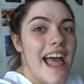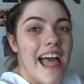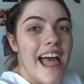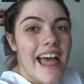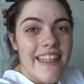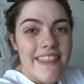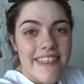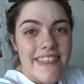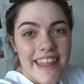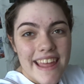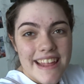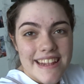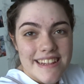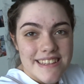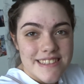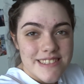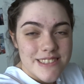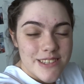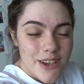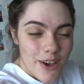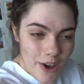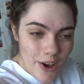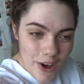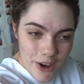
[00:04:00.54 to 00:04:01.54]
And then
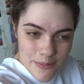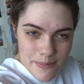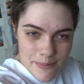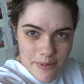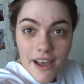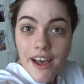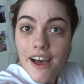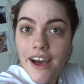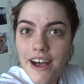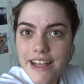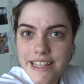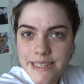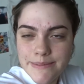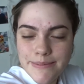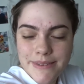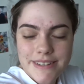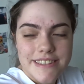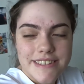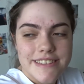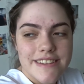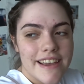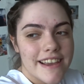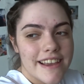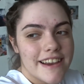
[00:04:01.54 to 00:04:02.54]
Tom, her husband,
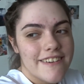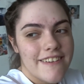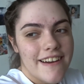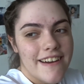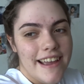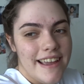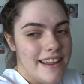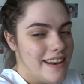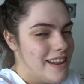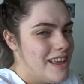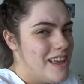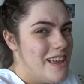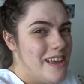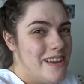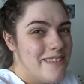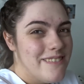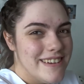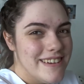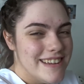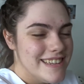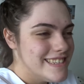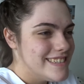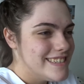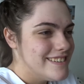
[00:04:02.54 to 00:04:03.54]
started crying,
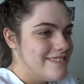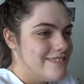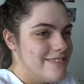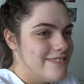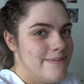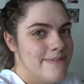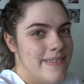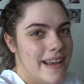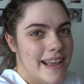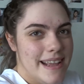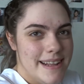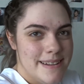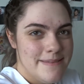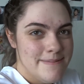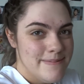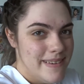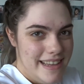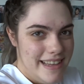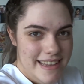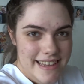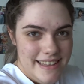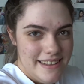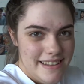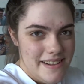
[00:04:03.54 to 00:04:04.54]
which made
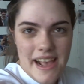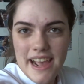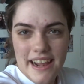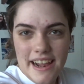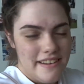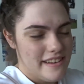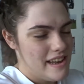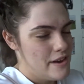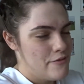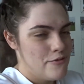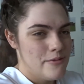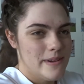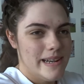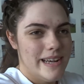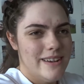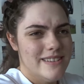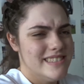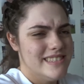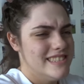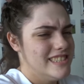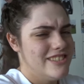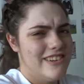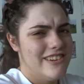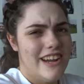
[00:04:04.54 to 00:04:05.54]
me and everyone else
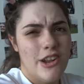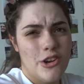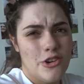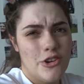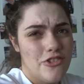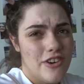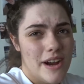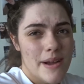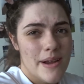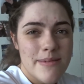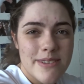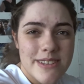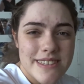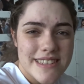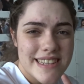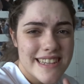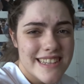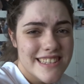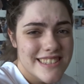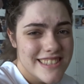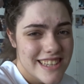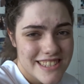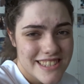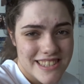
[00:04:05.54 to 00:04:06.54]
in the crowd cry because they're
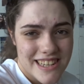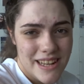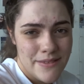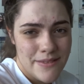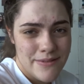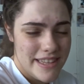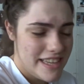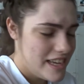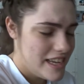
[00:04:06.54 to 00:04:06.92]
such a lovely